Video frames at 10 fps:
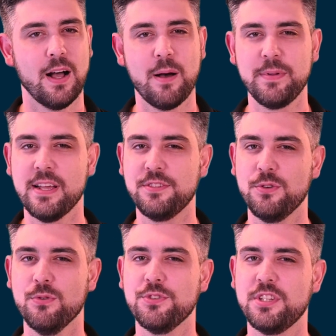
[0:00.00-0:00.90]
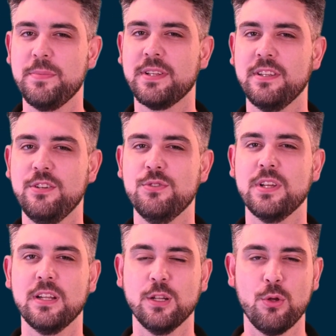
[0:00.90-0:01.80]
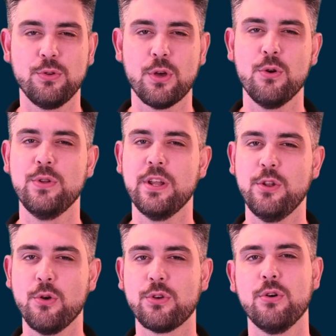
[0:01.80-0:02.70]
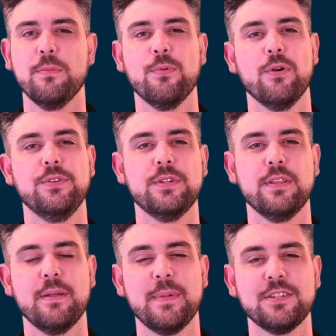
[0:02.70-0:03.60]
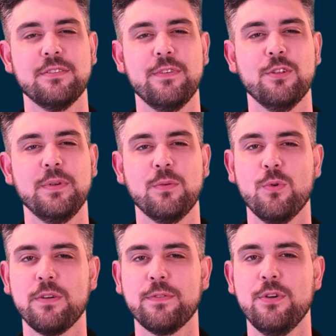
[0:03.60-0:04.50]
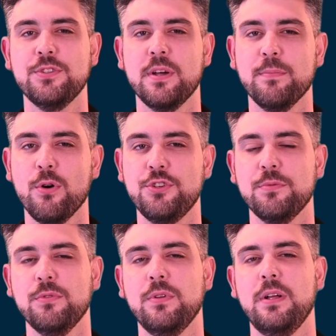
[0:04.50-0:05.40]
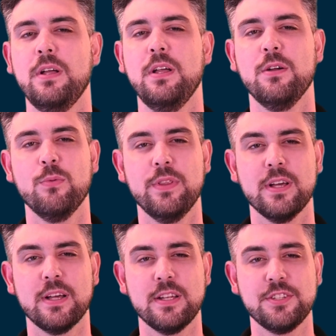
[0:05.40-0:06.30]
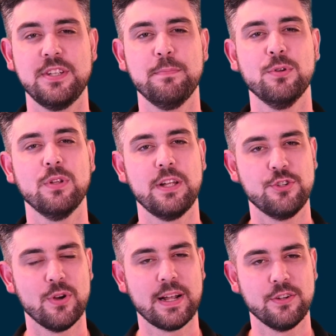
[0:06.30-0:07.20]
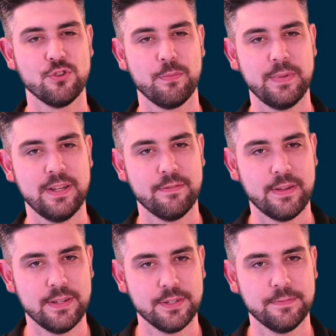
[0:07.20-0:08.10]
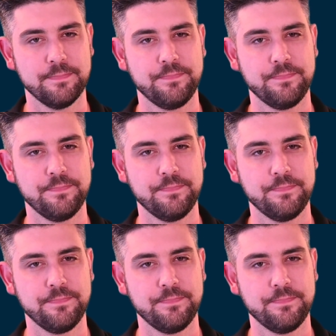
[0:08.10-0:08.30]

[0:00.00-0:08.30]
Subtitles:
RPA tools typically use a low-code, no-code approach that makes developing workflows approachable with a simple drag-and-drop interface.